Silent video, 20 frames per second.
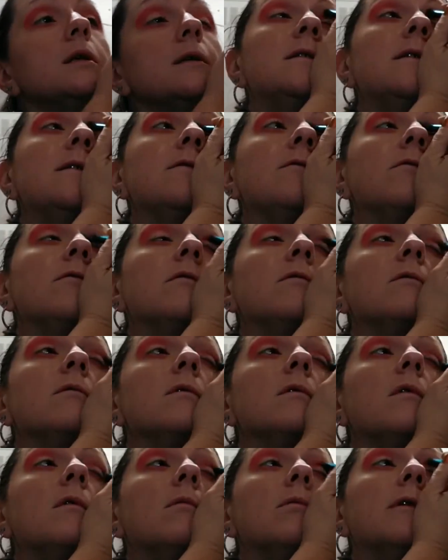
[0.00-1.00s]
General
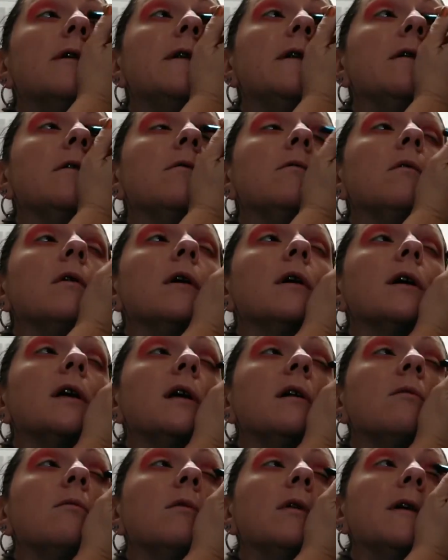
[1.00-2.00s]
rule when you're
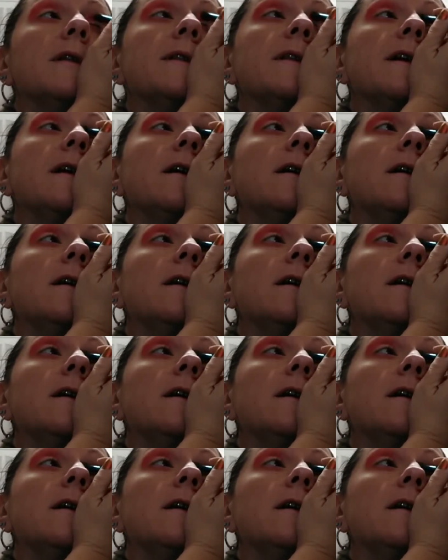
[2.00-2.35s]
working with